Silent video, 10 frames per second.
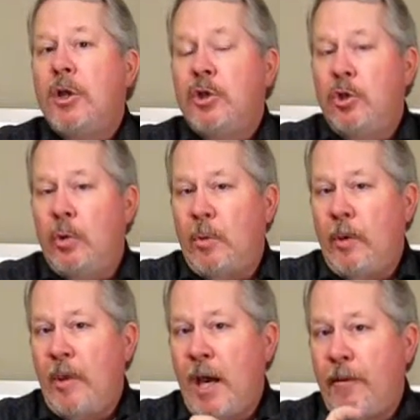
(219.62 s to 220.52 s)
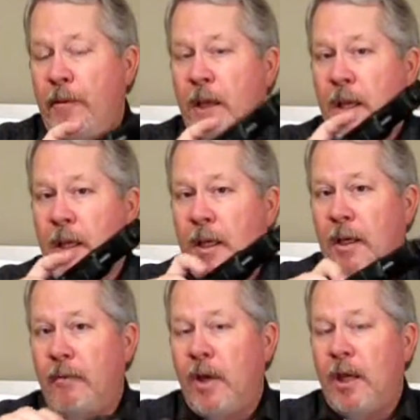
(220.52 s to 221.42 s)
Do it without thinking.
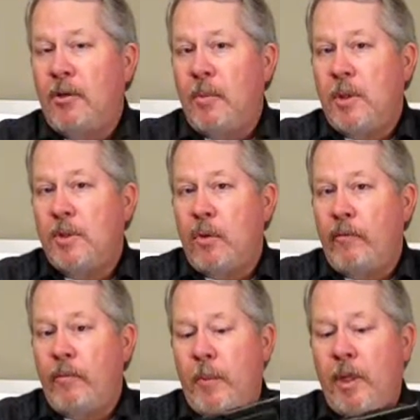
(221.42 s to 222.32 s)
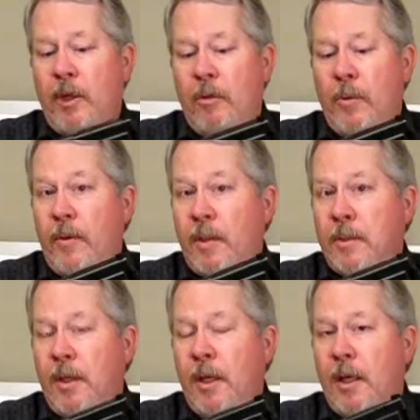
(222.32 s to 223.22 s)
I've got to be so familiar with this
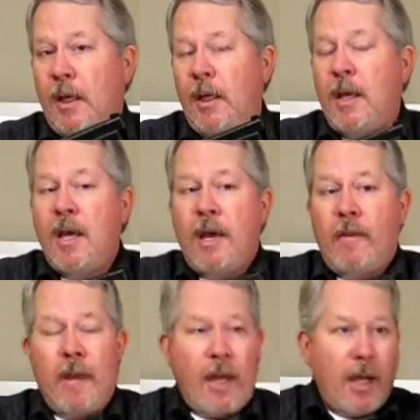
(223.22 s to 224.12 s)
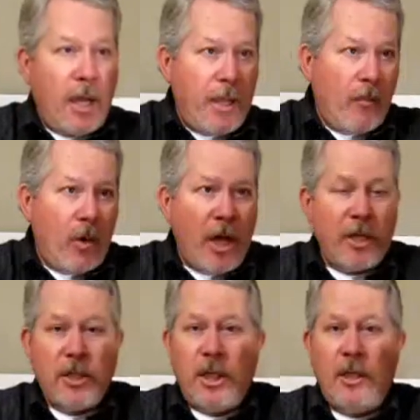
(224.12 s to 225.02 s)
gun that I'm
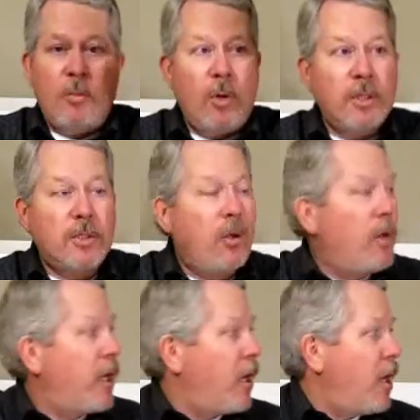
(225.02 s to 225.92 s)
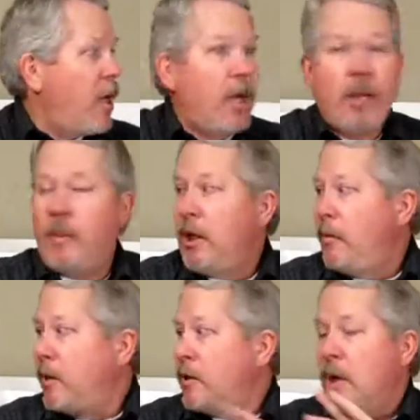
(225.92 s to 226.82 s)
watching what's going on. I'm
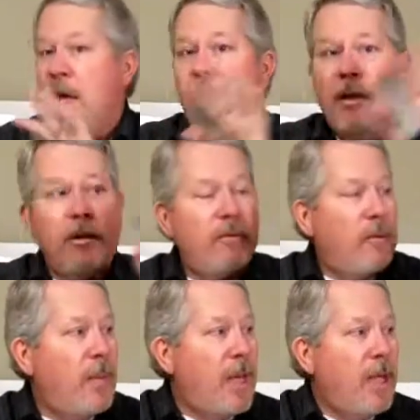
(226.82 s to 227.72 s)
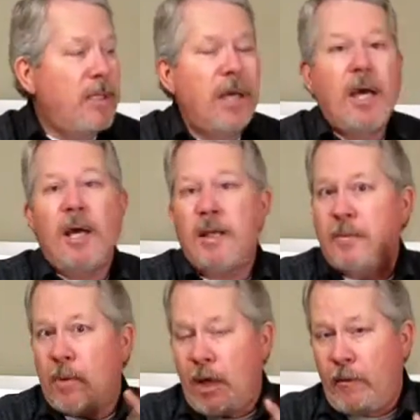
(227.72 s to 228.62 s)
keeping track of the bad guys,
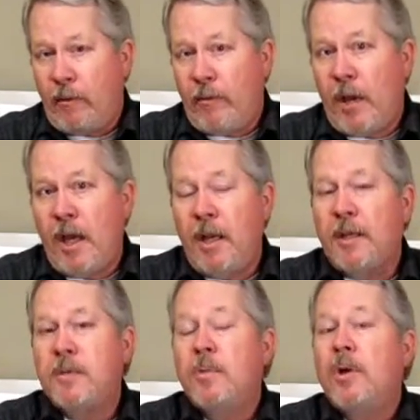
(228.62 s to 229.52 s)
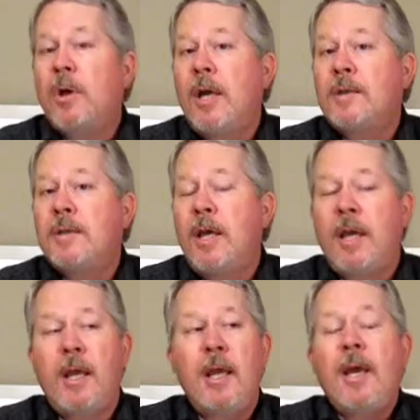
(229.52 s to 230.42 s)
how the fight is
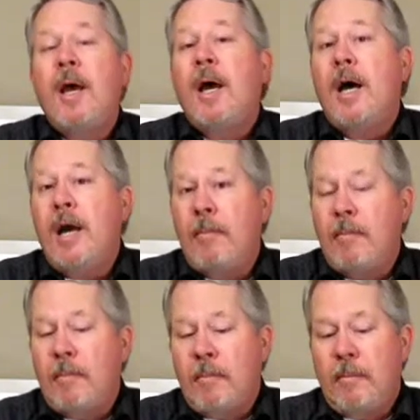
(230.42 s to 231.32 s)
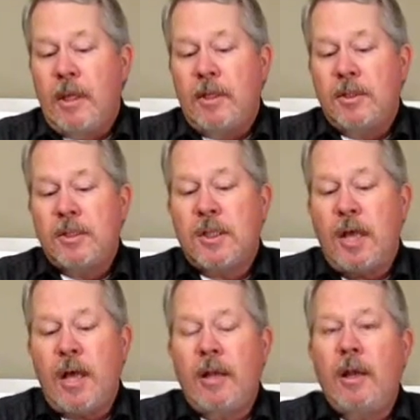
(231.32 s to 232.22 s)
progressing. I get to
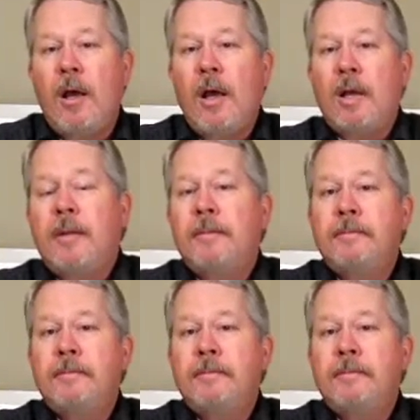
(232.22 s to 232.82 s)
slide lock.